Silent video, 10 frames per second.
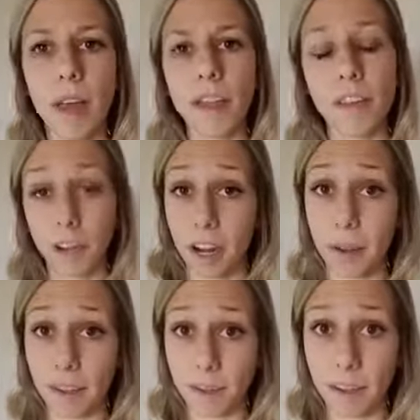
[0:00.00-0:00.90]
they forget
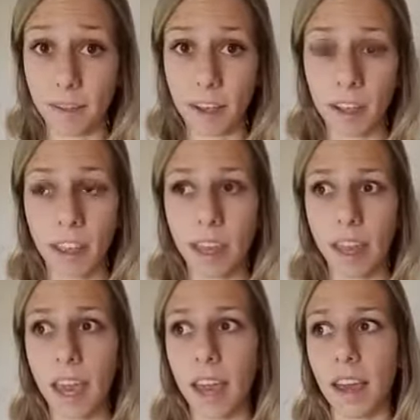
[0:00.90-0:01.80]
about themselves.
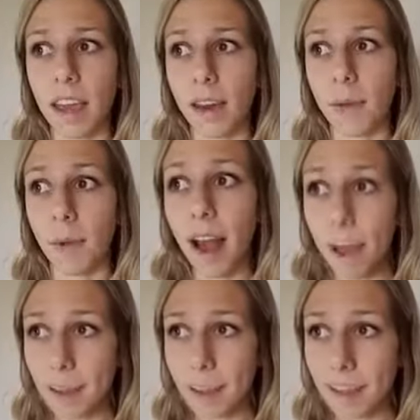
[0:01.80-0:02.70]
And what
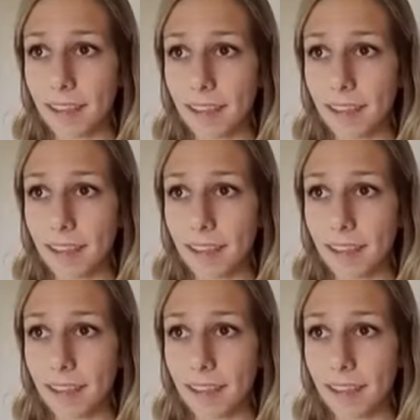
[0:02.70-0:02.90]
happens